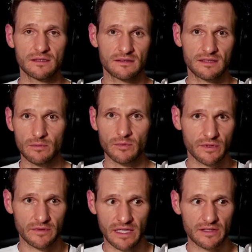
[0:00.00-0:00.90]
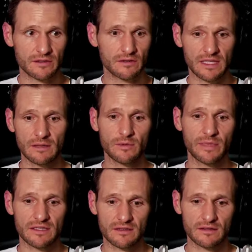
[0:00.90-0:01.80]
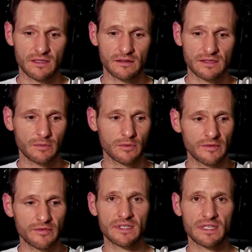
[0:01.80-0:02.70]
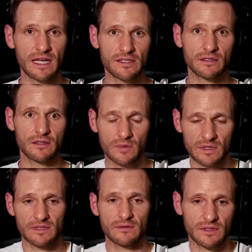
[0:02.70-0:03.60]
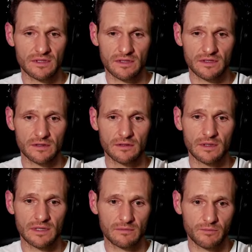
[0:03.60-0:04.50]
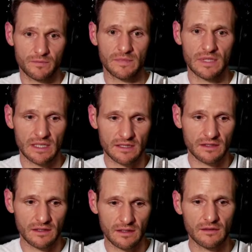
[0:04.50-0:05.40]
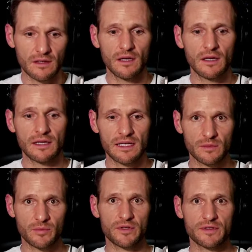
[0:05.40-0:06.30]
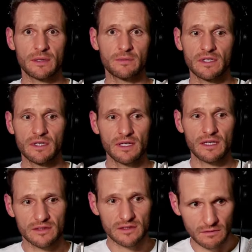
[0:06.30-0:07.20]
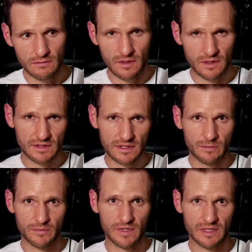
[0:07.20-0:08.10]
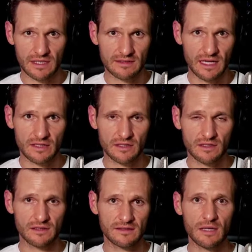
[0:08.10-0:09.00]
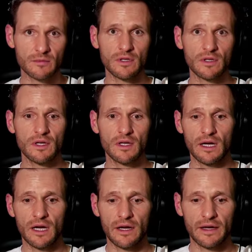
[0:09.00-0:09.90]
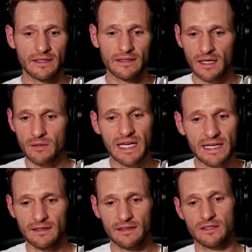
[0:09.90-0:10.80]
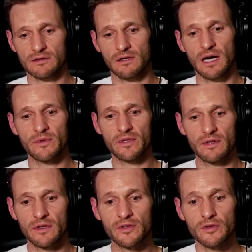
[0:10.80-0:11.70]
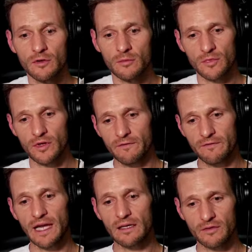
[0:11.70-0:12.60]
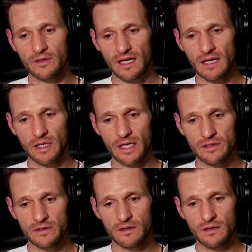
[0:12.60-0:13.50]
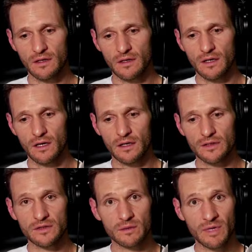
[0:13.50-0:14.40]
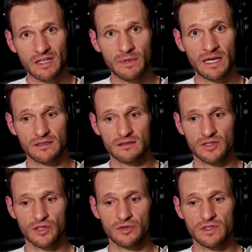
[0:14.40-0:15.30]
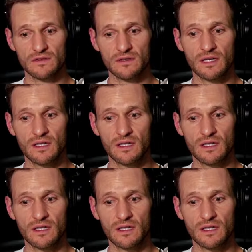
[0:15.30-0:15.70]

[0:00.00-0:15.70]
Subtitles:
a table-driven agent or a table-based table referencing agent. What does it do when it gets a percept? It looks up the next action in a table, and then they immediately describe the doom or the fate of the table agent using mathematics to show just the